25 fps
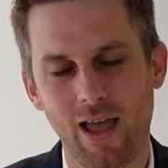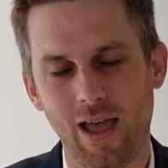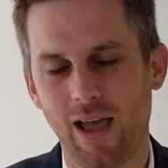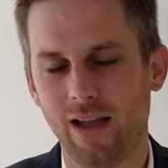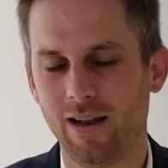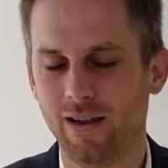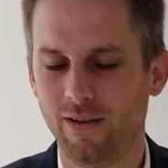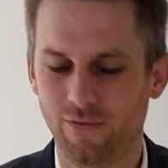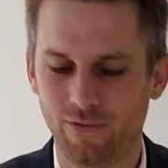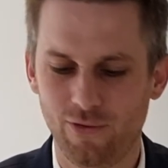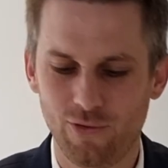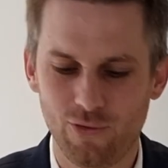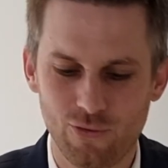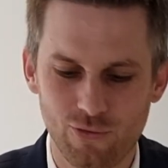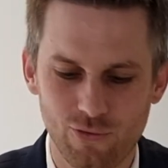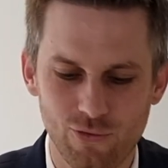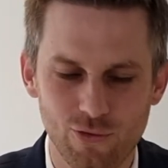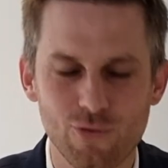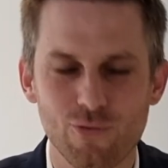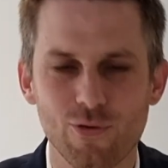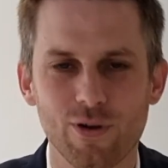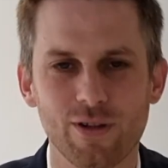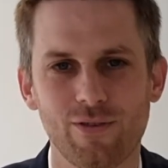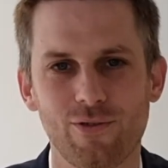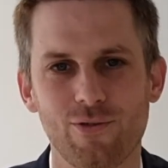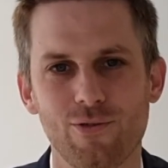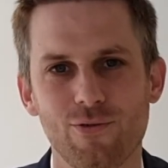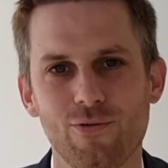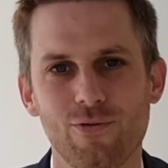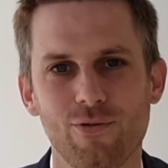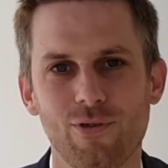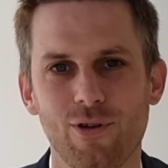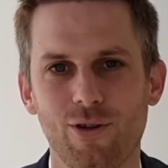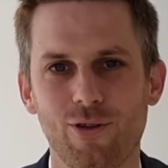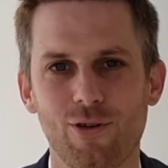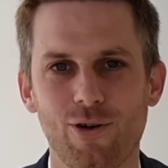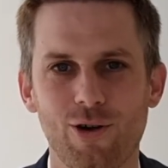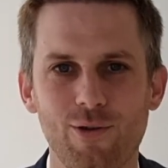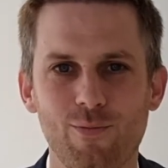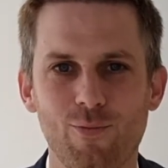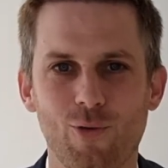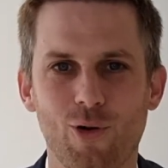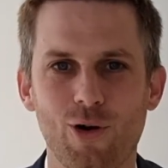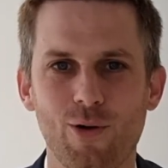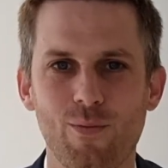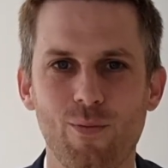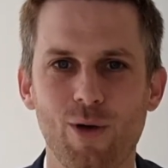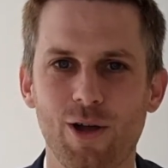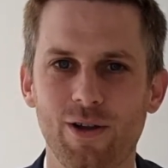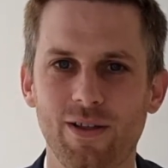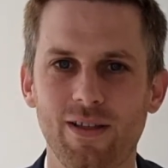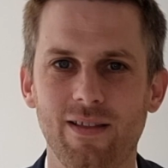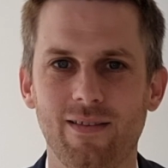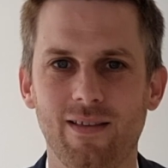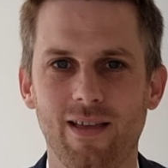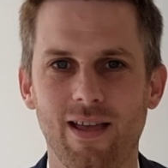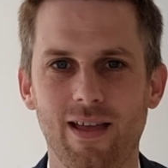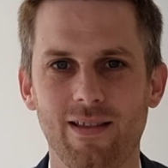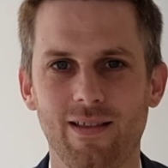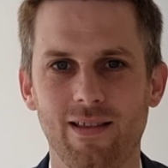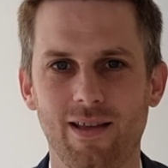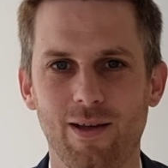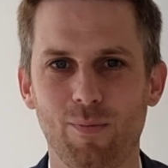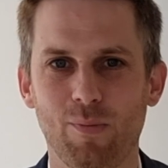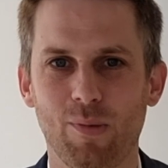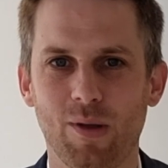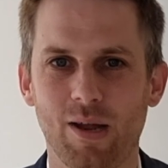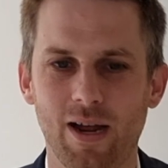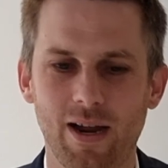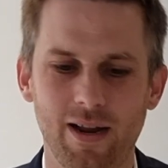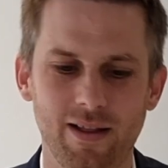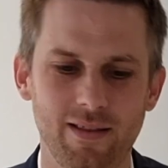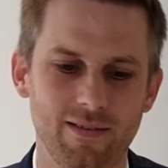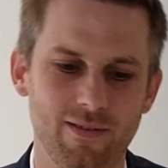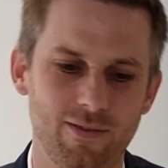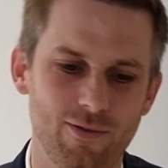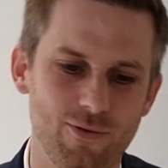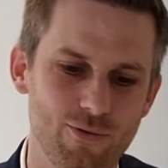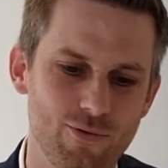and if you do want to learn more about it and apply it